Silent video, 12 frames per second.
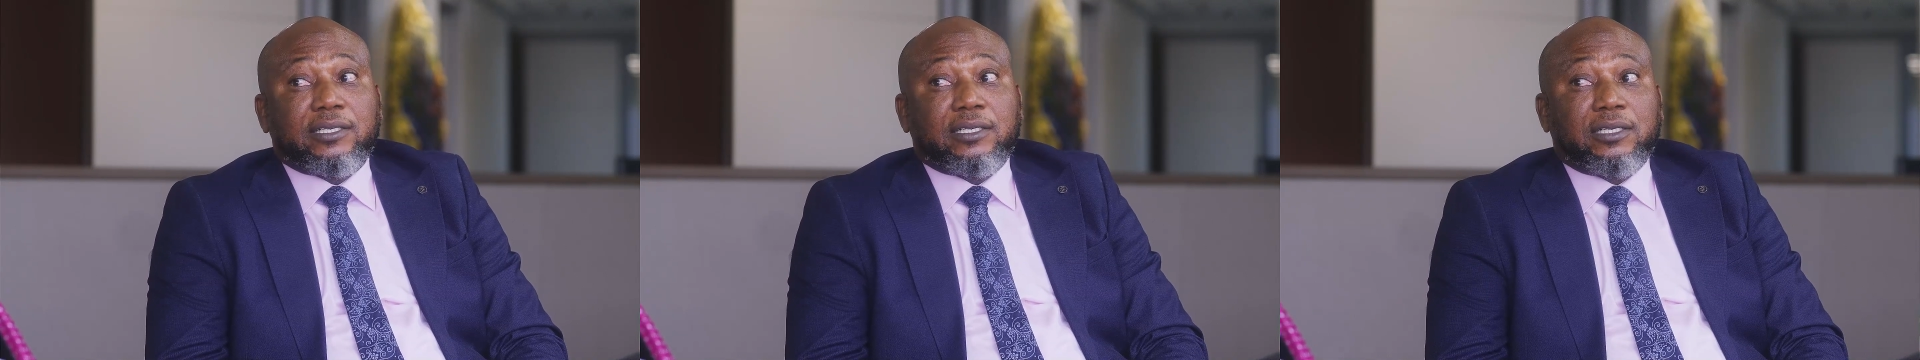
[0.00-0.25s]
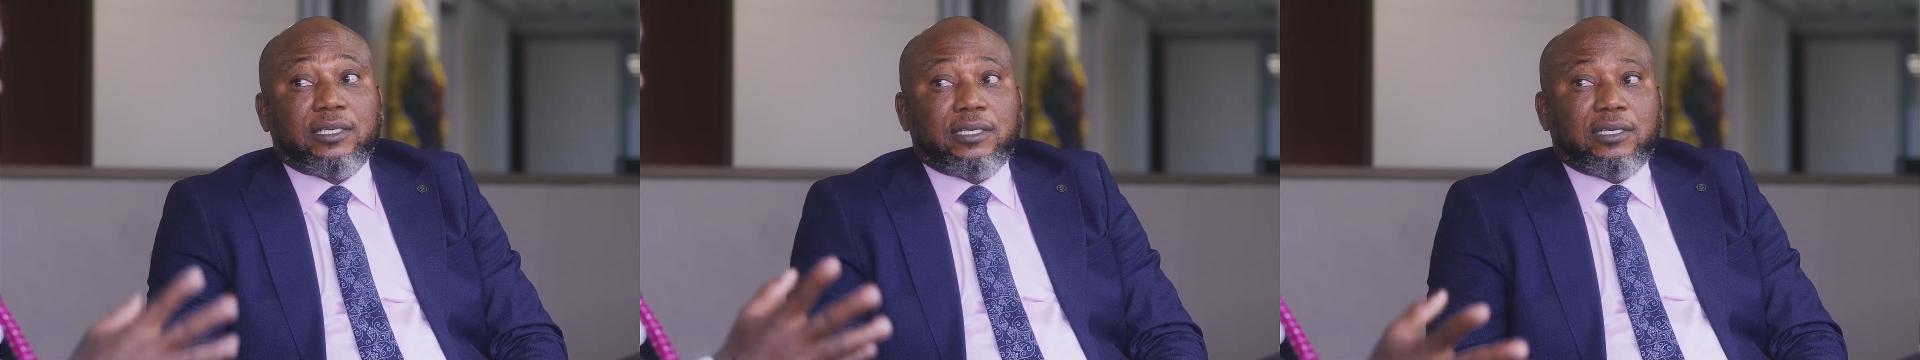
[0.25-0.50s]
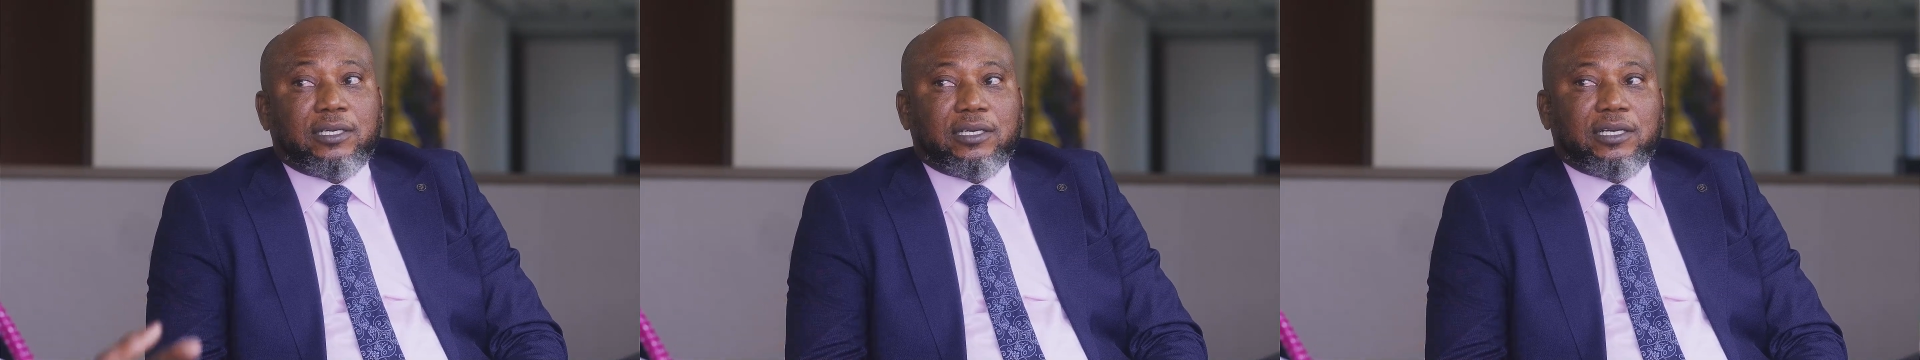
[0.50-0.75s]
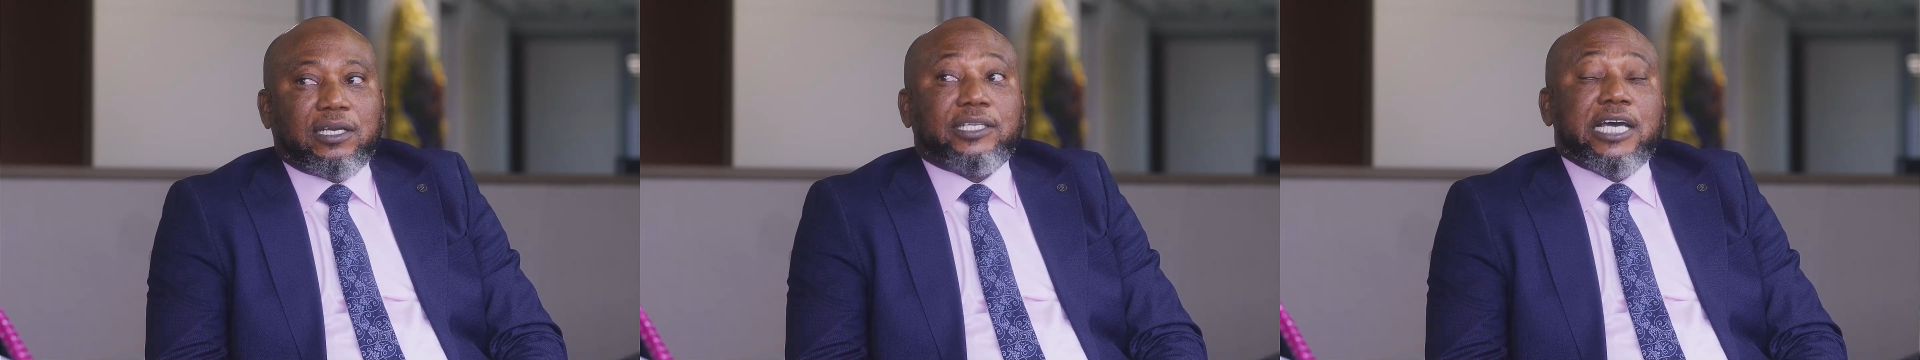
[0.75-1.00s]
than what they
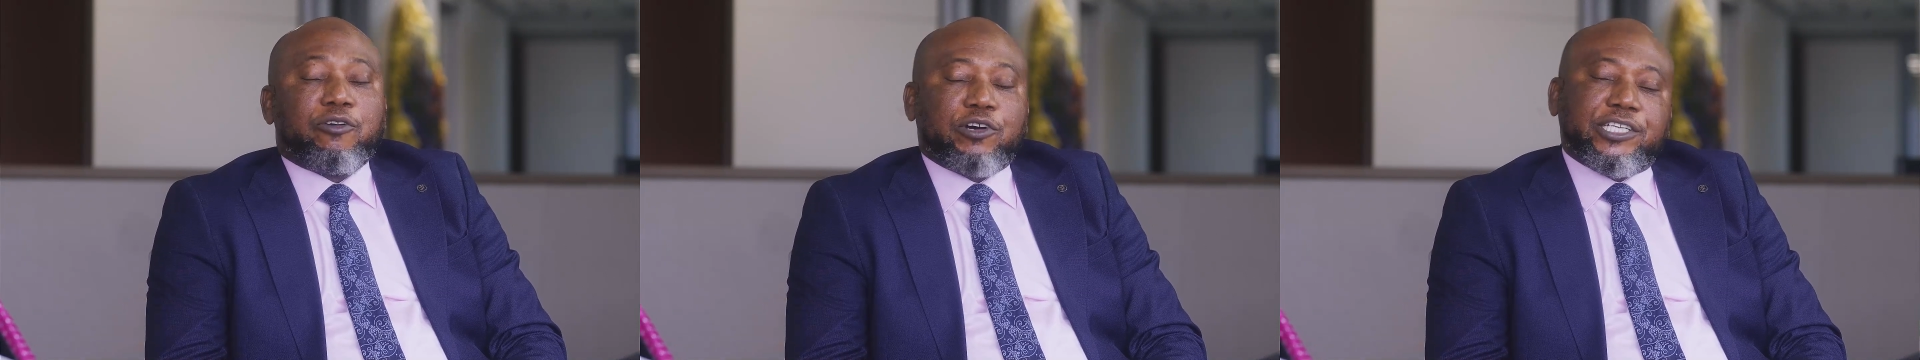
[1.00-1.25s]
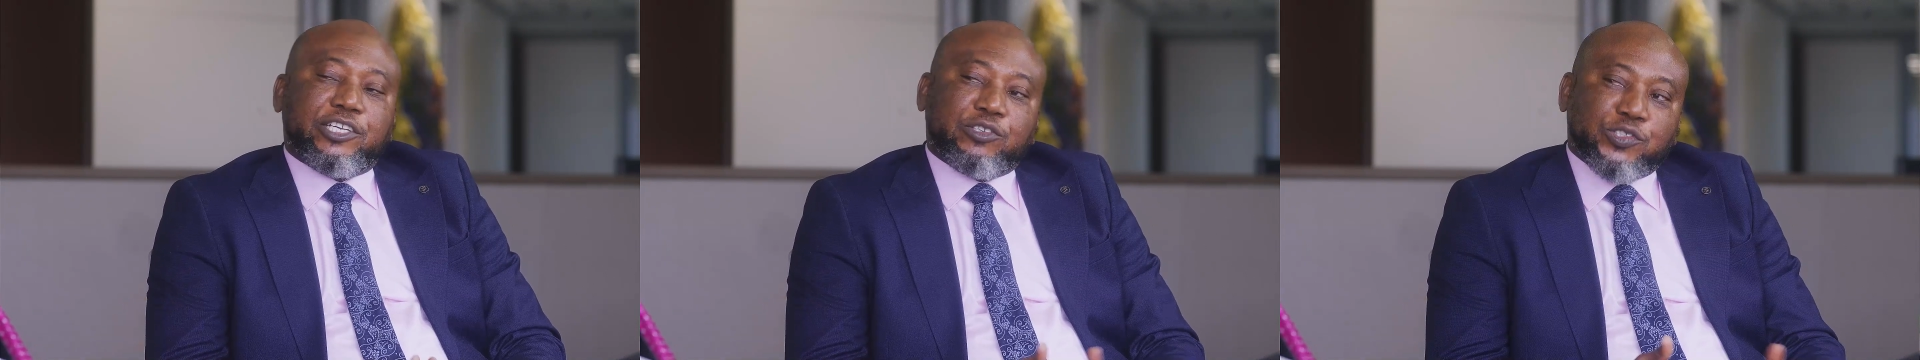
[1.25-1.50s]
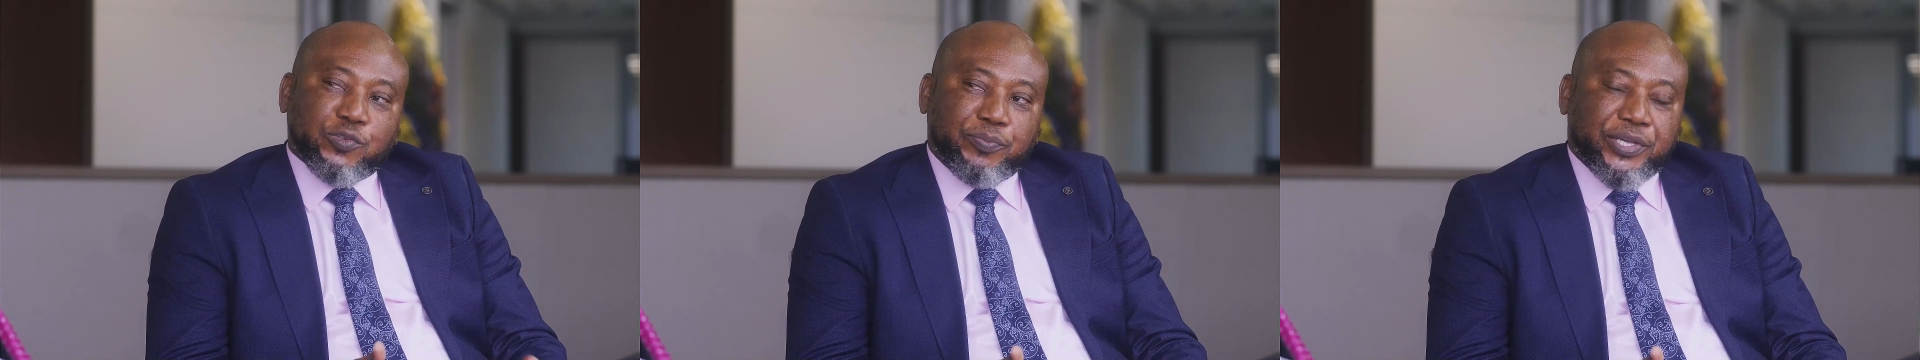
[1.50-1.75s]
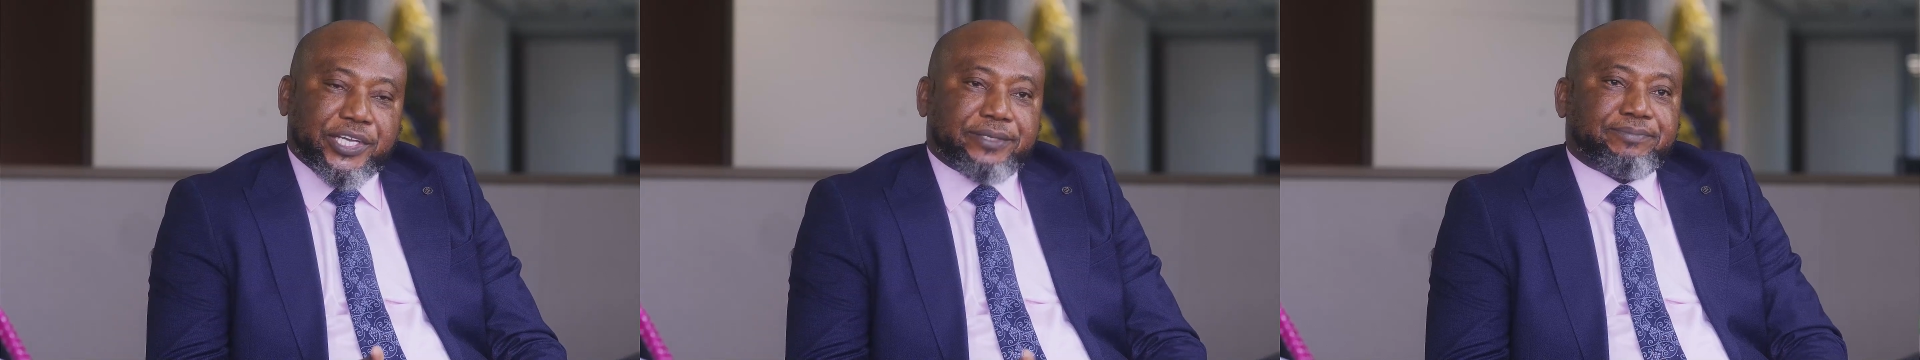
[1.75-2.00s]
used to
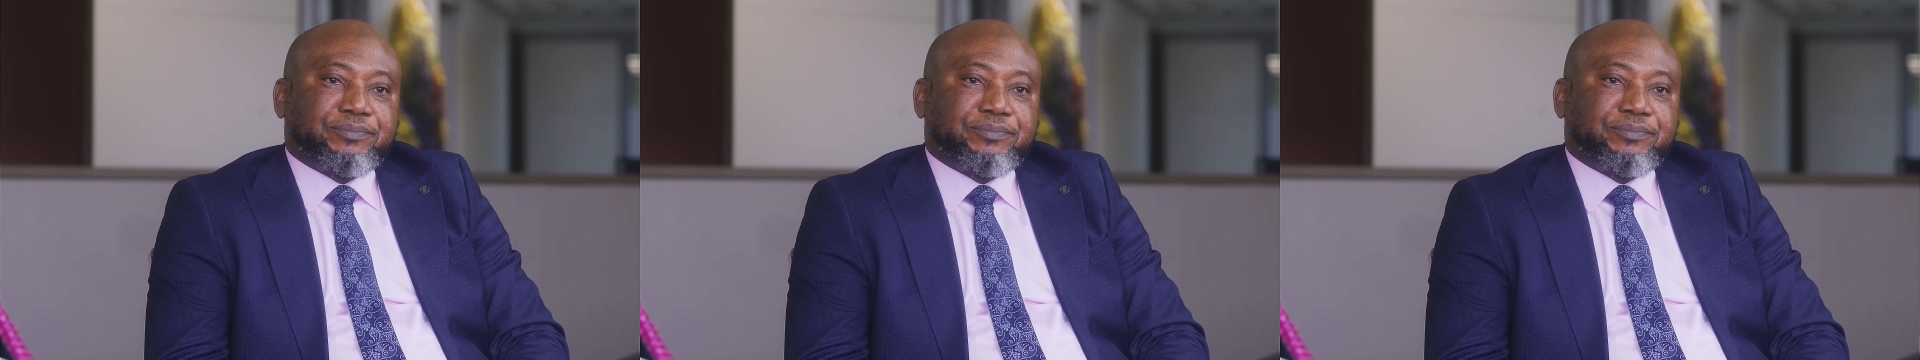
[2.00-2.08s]
pay.